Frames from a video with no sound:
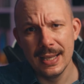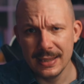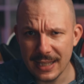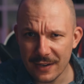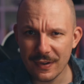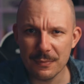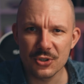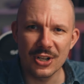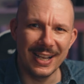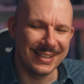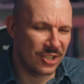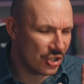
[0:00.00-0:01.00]
Navamsha
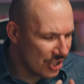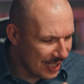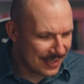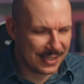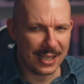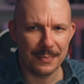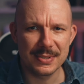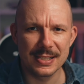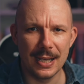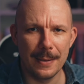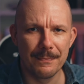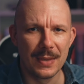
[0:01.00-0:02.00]
and
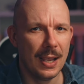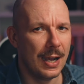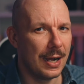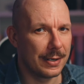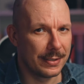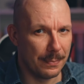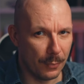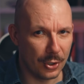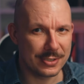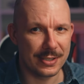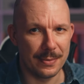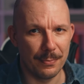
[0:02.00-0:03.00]
Shastyamsa are the
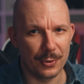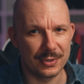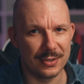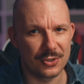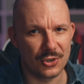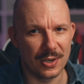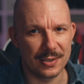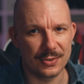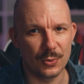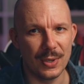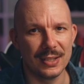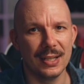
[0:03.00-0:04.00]
most important charts
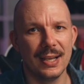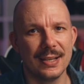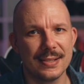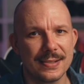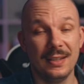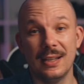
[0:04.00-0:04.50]
to analyze.